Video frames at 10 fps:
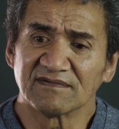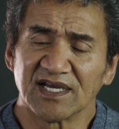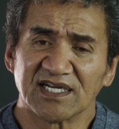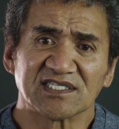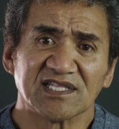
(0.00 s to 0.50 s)

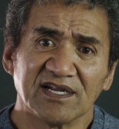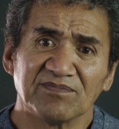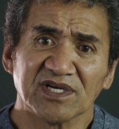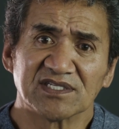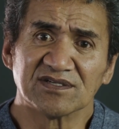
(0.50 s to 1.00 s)
has led
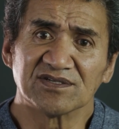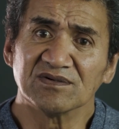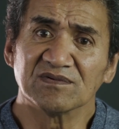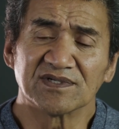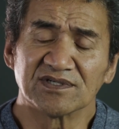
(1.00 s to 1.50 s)
me to
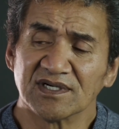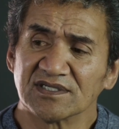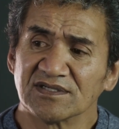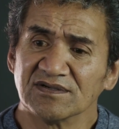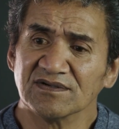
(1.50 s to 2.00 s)
do
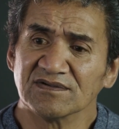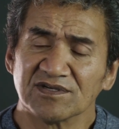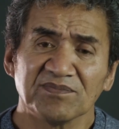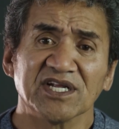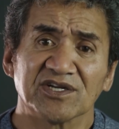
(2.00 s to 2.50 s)
to
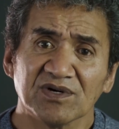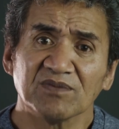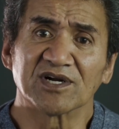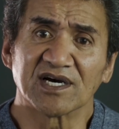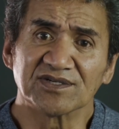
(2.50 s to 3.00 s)
me doing
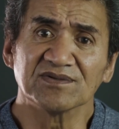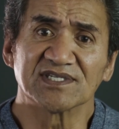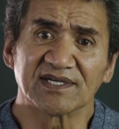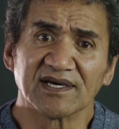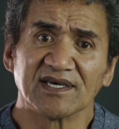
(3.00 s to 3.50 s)
what I do
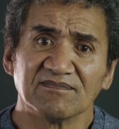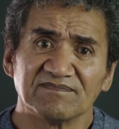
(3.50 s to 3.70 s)
today.